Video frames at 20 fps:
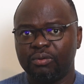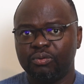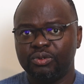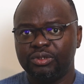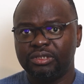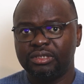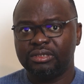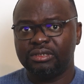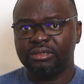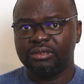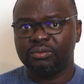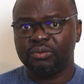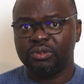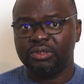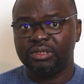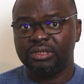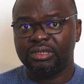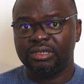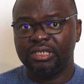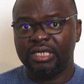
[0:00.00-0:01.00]
which is
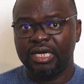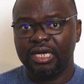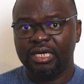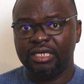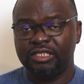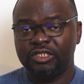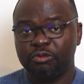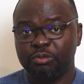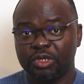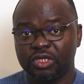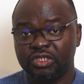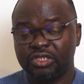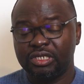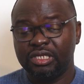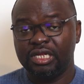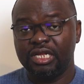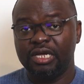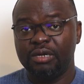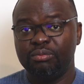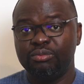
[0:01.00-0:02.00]
the
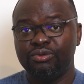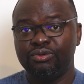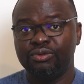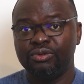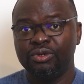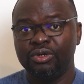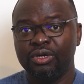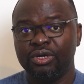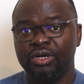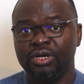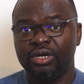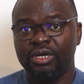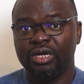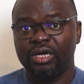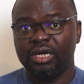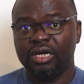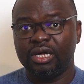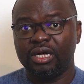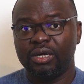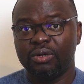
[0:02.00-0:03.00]
inspection label,
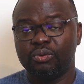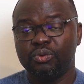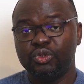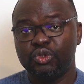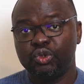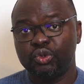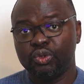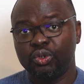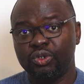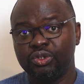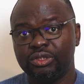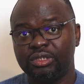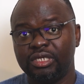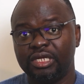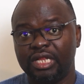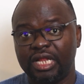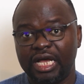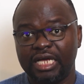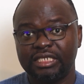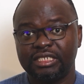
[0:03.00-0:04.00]
which shows
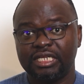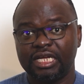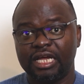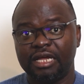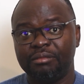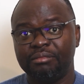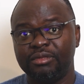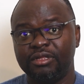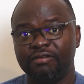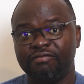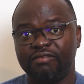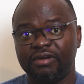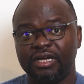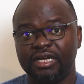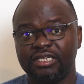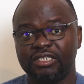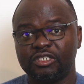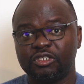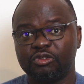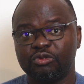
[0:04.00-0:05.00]
the last time the
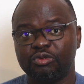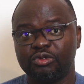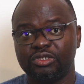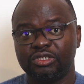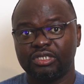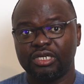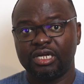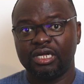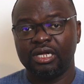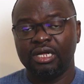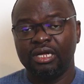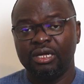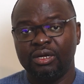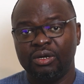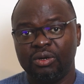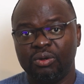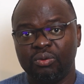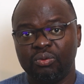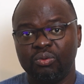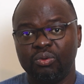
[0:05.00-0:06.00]
fire extinguisher
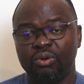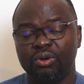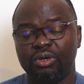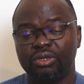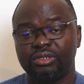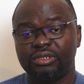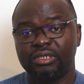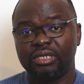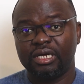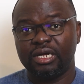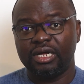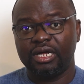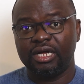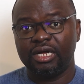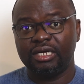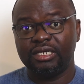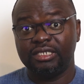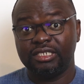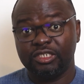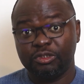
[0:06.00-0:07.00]
was
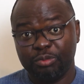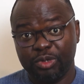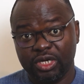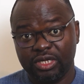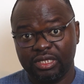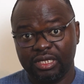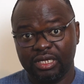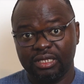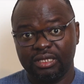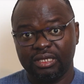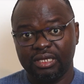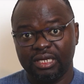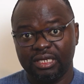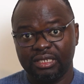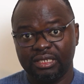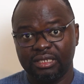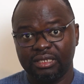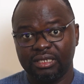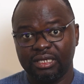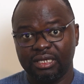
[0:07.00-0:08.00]
inspected
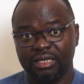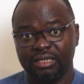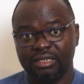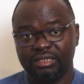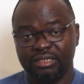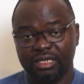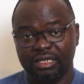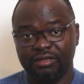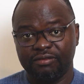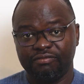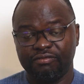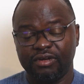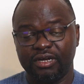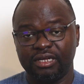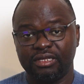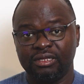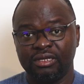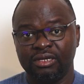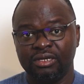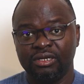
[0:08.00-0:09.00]
and
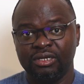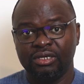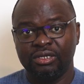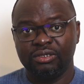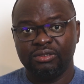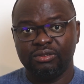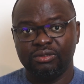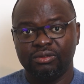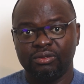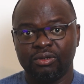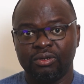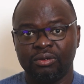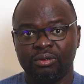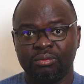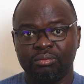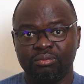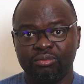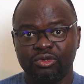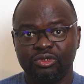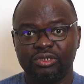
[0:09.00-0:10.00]
certified.
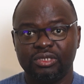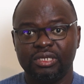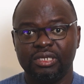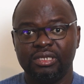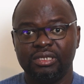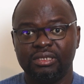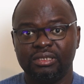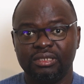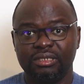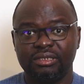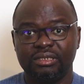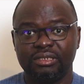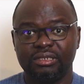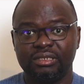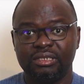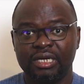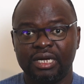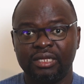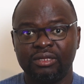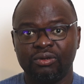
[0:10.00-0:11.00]
Mostly this
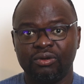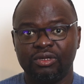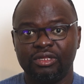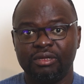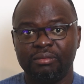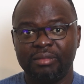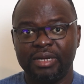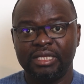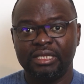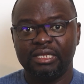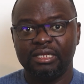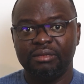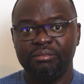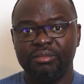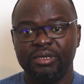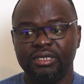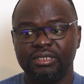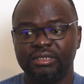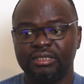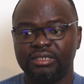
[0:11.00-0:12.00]
is done on a monthly
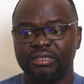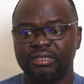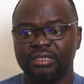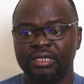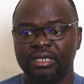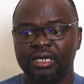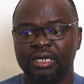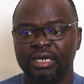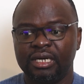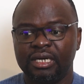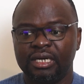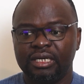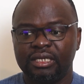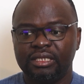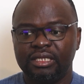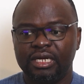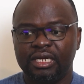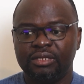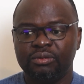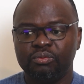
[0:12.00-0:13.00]
basis.
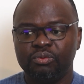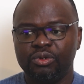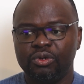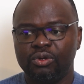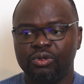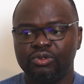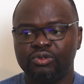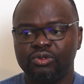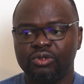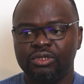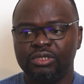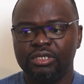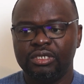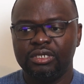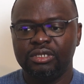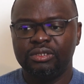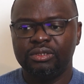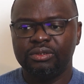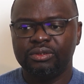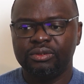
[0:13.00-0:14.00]
Then we also
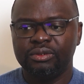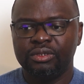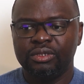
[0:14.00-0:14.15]
need